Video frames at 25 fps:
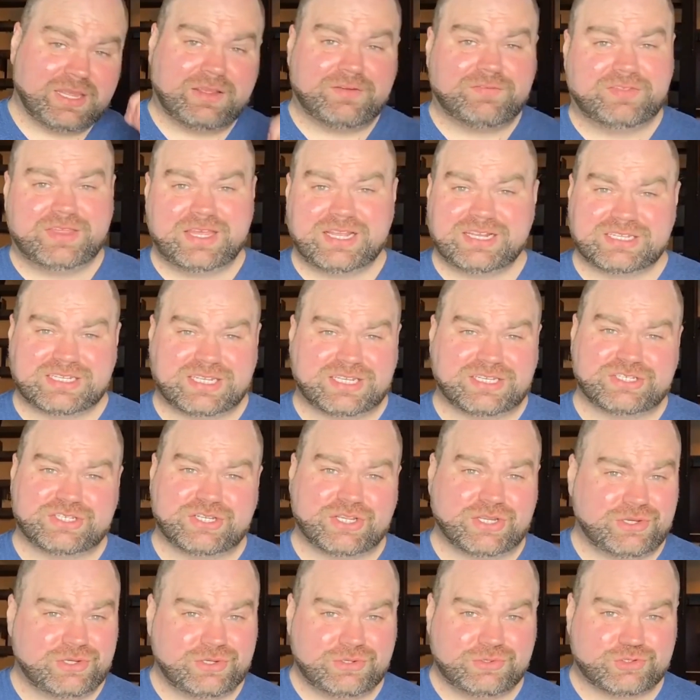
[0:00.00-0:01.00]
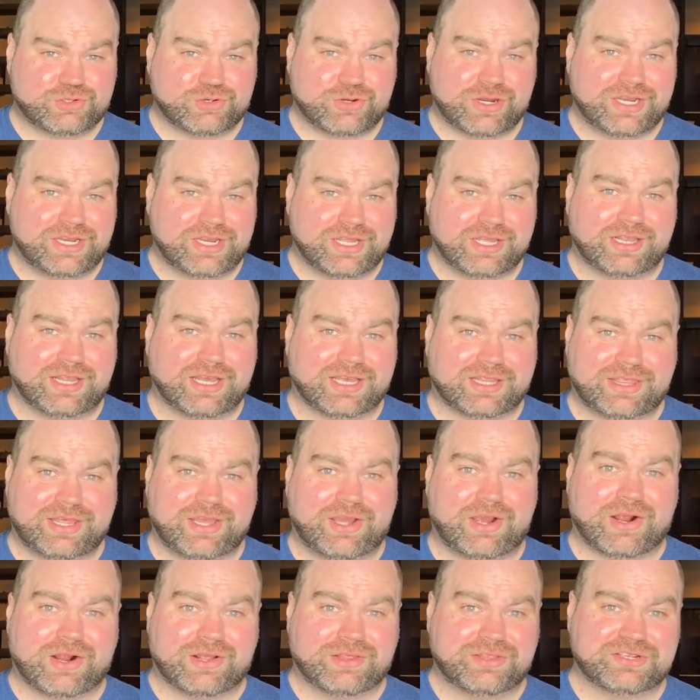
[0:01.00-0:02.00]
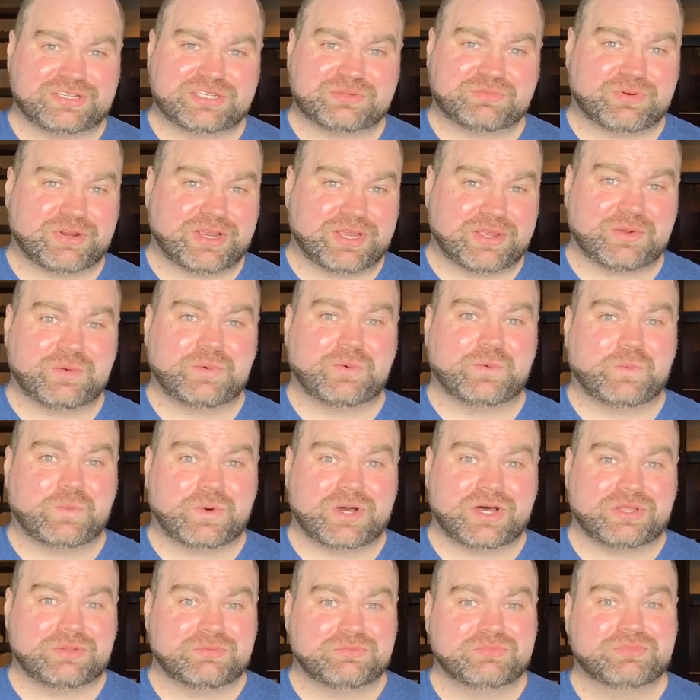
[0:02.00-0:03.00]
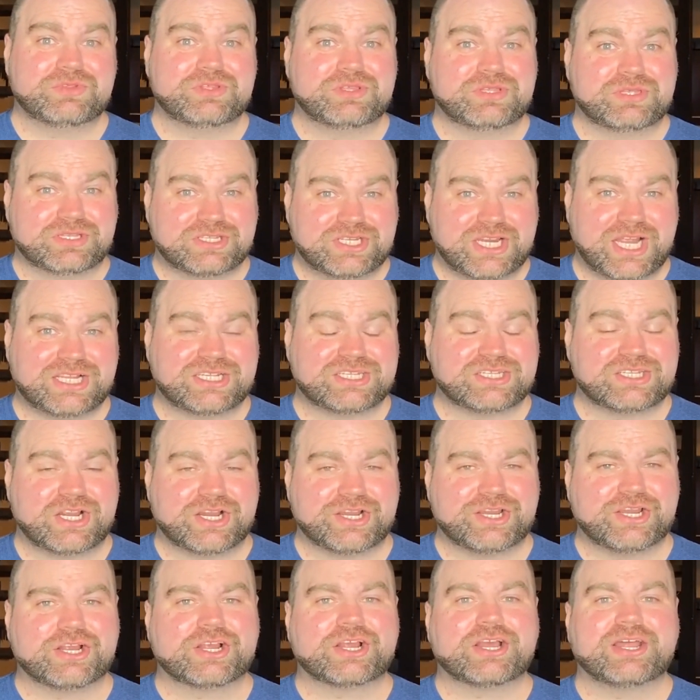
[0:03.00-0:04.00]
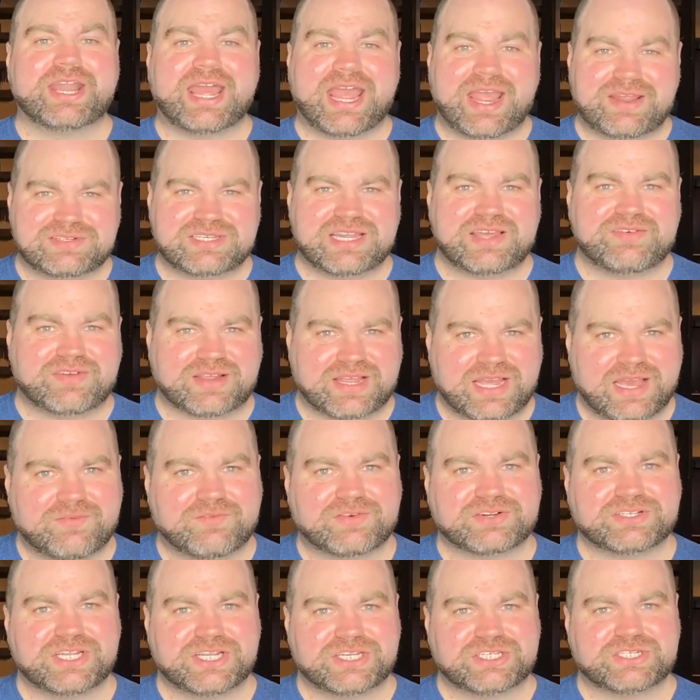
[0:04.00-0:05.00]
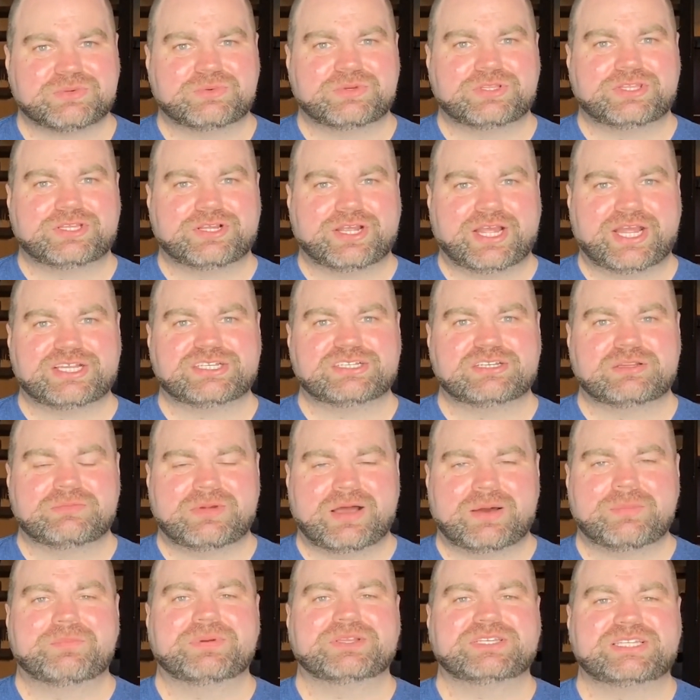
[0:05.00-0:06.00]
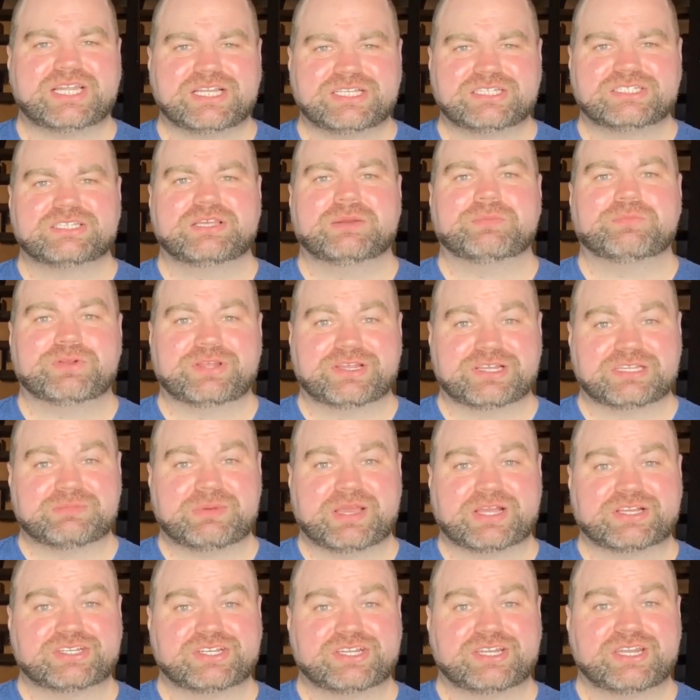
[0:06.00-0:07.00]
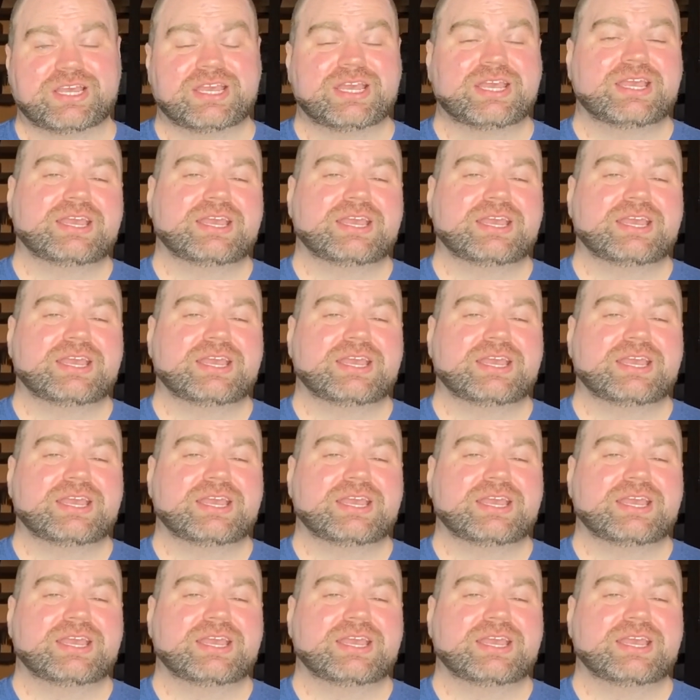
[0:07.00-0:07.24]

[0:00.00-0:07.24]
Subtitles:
If things continue trending like they are this spring, well, chances are you're going to have a conversation with your agent about potentially a pre-inspection